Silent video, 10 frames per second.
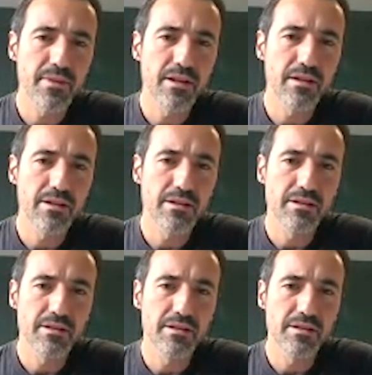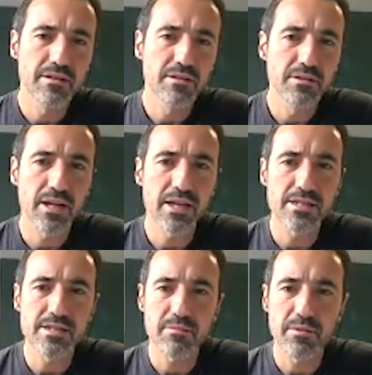a
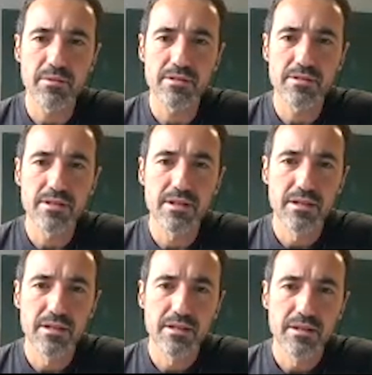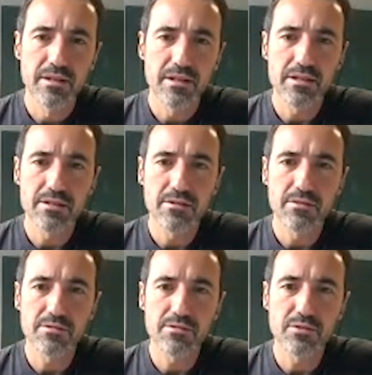line segment, it
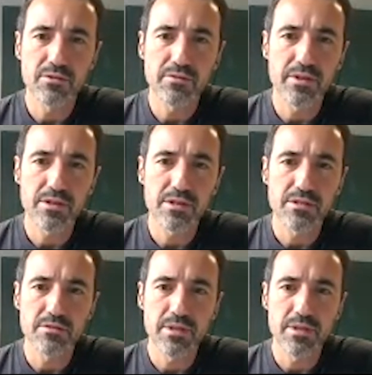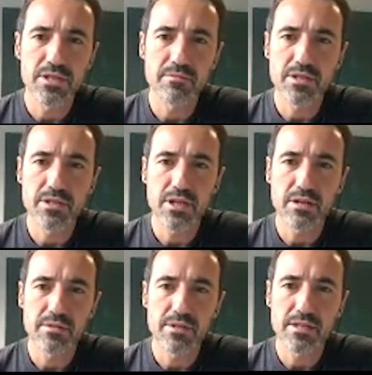also converges in the
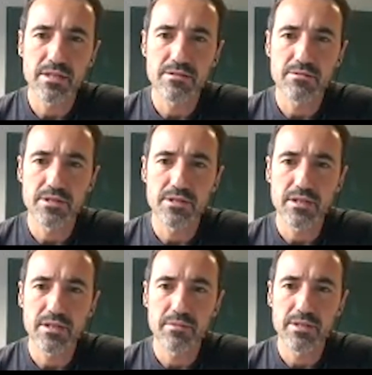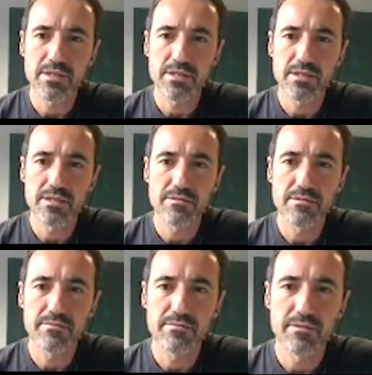Benjamin-Schramm sense to a Dirac mass sense.
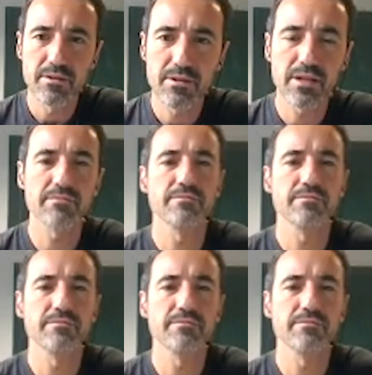Okay.